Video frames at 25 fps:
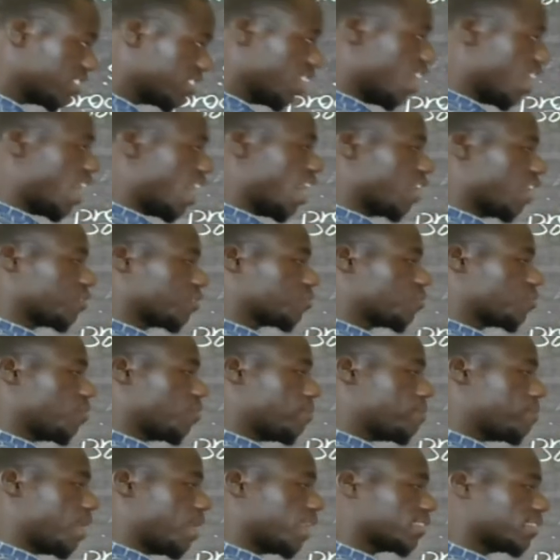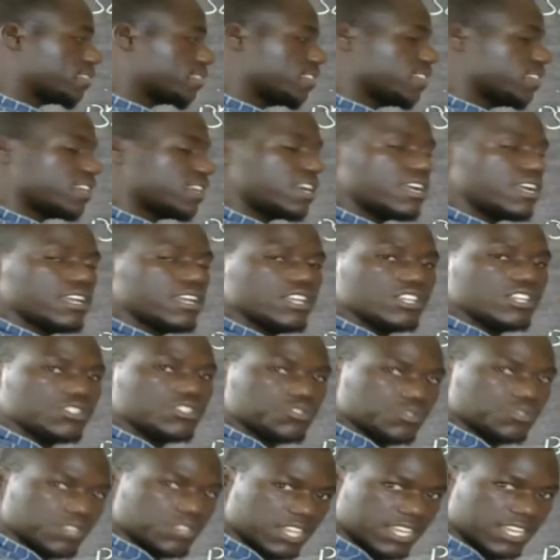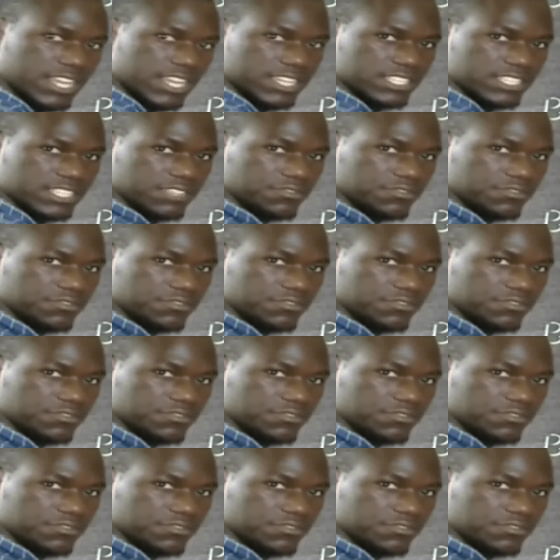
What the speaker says: I'll go back there to negative